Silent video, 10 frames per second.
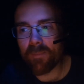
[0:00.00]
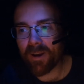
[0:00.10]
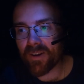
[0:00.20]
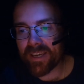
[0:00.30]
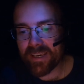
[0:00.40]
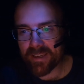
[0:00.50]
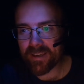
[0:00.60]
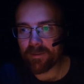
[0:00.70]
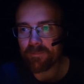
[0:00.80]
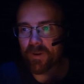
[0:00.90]
out
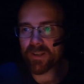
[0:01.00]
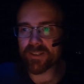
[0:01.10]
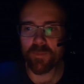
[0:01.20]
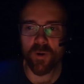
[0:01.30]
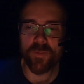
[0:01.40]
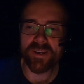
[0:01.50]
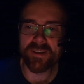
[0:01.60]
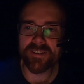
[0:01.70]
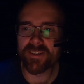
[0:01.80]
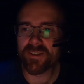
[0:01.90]
here because I'm
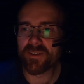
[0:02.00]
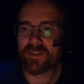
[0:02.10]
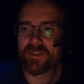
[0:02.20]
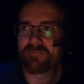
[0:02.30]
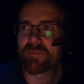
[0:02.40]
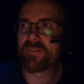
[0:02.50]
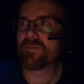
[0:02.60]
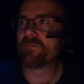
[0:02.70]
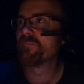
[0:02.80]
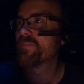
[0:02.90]
hoping to
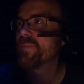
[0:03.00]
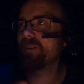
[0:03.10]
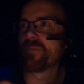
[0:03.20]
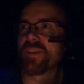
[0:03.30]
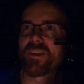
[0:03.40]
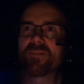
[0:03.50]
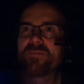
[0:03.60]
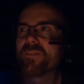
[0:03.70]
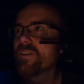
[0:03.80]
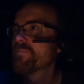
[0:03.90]
give something
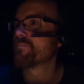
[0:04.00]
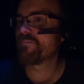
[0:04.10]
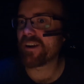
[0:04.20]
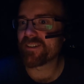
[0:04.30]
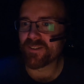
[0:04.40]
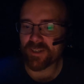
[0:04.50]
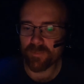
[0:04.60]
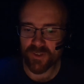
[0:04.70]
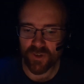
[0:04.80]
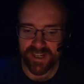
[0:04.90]
of a practical
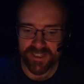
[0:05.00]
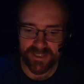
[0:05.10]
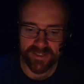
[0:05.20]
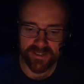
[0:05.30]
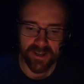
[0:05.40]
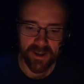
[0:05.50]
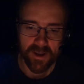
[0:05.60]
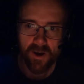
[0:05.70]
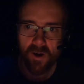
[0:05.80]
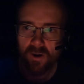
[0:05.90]
demonstration
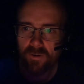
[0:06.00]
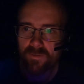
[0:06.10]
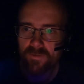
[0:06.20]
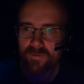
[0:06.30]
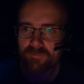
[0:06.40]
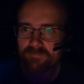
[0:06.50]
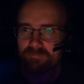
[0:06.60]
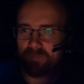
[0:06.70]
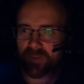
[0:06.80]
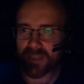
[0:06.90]
of
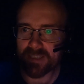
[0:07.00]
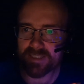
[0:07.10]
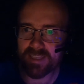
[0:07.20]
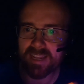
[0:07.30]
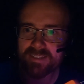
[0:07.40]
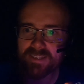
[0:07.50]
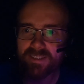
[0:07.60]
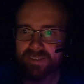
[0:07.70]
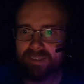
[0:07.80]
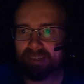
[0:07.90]
these
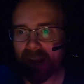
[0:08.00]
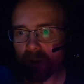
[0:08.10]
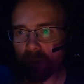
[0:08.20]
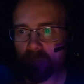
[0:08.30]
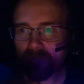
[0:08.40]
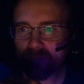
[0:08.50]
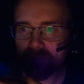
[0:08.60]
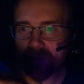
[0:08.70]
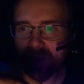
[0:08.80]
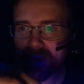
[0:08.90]
lanterns and how
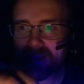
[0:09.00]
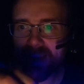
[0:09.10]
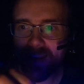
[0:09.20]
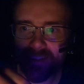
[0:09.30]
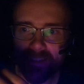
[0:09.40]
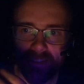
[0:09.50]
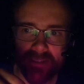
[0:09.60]
they connect.